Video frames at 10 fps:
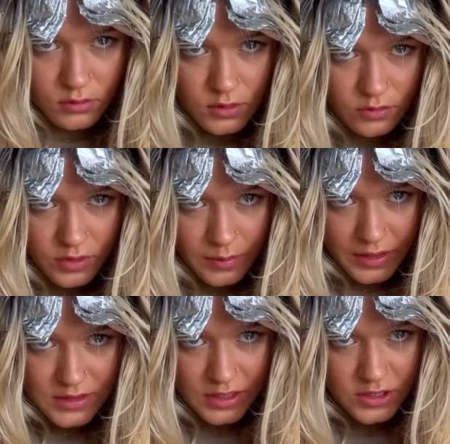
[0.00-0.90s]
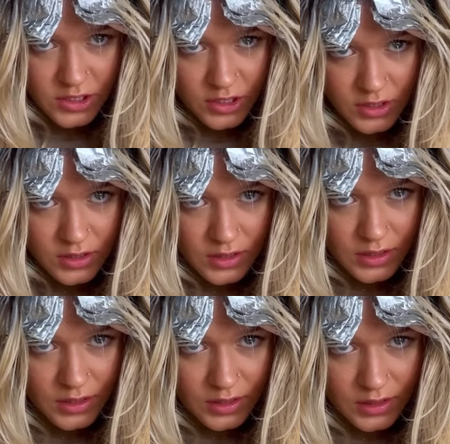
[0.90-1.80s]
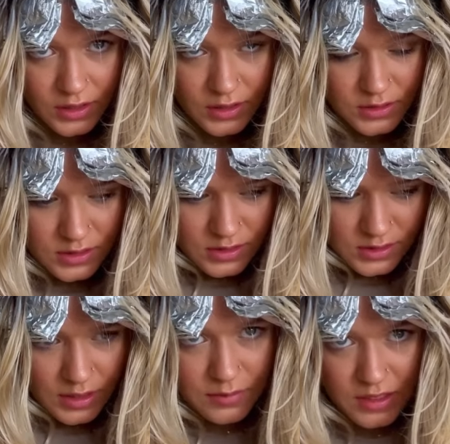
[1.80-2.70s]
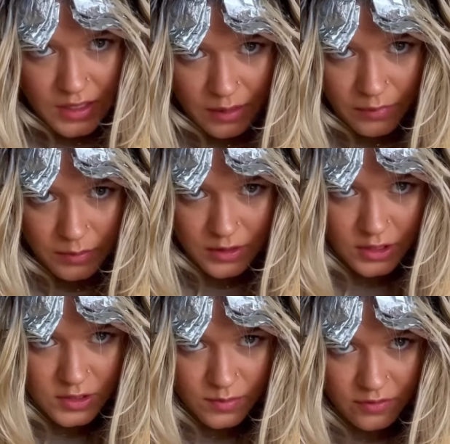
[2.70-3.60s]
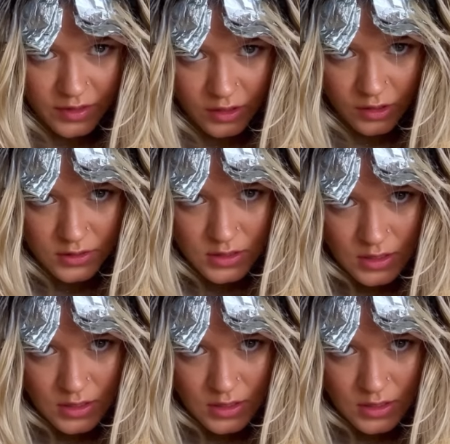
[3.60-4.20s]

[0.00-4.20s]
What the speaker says: for the back section is same thing again, but I'm going to use my fingers.